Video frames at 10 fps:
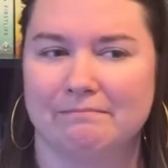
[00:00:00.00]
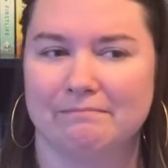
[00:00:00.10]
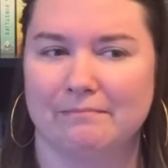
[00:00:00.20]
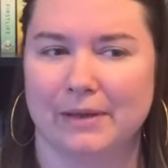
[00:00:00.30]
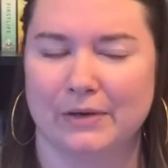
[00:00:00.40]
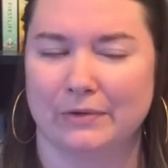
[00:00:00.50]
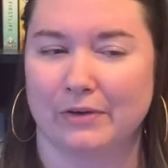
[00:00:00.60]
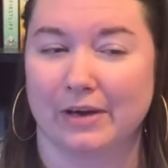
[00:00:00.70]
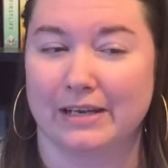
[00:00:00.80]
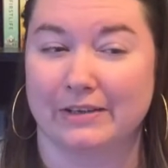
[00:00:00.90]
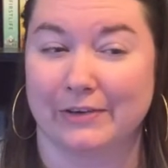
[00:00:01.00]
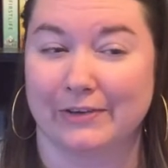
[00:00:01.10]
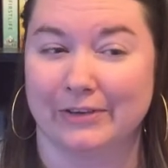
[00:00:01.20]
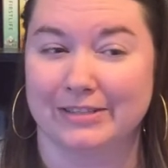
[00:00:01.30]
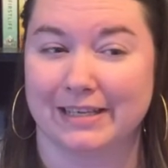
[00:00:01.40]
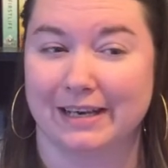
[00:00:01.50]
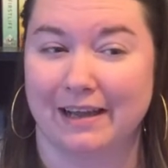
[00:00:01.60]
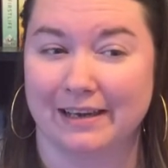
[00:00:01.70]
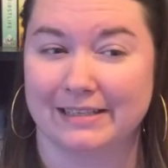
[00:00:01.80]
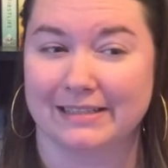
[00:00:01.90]
middle grade girls, and
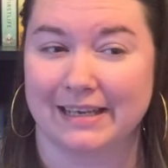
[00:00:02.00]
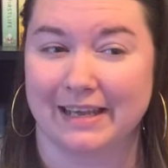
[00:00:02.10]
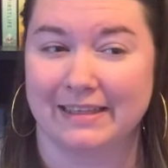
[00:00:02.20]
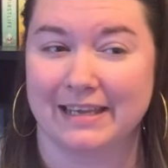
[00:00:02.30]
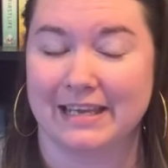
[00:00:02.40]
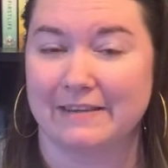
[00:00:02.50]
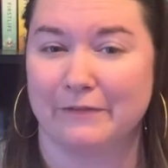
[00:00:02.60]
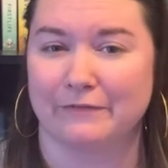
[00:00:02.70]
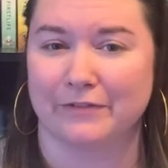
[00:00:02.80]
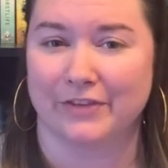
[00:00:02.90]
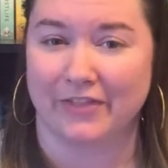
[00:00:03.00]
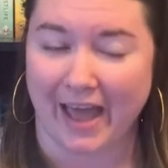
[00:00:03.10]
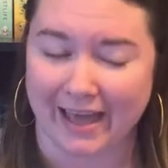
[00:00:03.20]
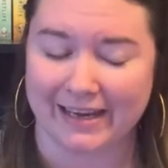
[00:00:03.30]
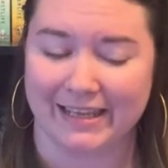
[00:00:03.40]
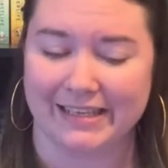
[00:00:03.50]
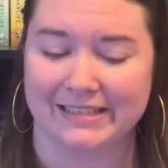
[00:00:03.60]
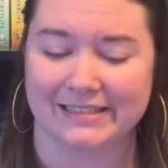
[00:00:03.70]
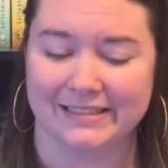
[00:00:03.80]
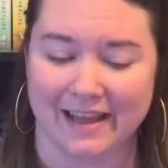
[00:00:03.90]
honestly I think even for that it
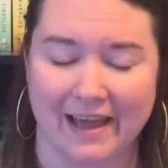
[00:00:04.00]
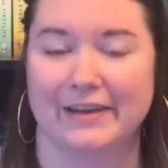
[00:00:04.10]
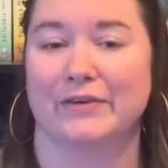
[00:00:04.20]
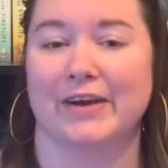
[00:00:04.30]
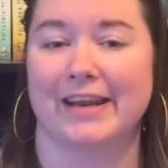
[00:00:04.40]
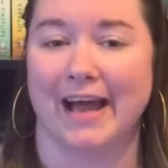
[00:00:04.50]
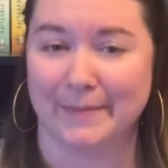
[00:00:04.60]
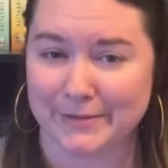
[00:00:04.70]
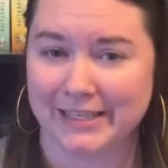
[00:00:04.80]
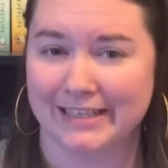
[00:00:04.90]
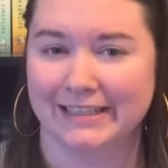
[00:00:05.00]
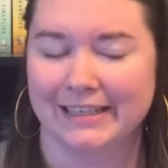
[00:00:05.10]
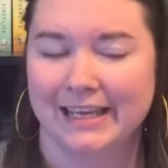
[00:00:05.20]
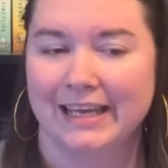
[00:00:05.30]
is not a great option.